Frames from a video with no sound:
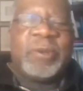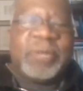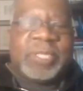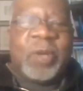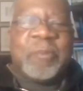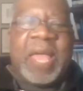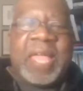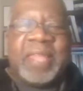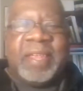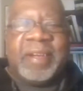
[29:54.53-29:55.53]
do is go
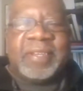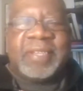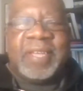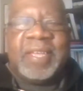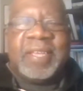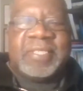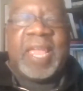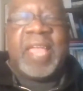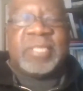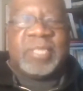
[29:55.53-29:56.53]
back in there and
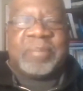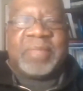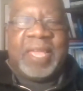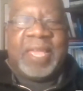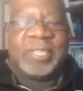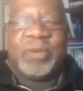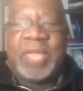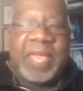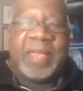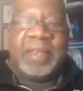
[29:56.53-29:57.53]
change some things. You
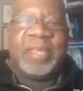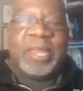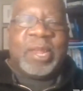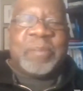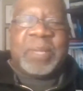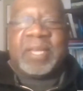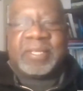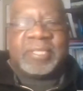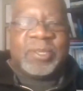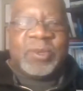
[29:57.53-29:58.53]
can't,
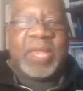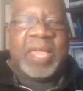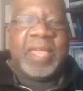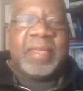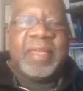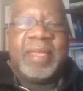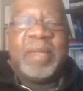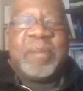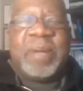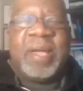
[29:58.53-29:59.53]
because it's too late.
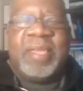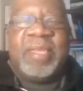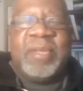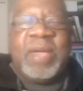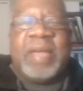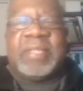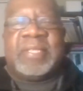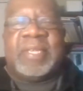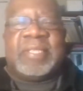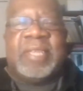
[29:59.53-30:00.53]
But you have
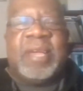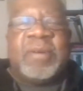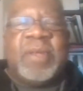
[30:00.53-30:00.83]
this sense, no,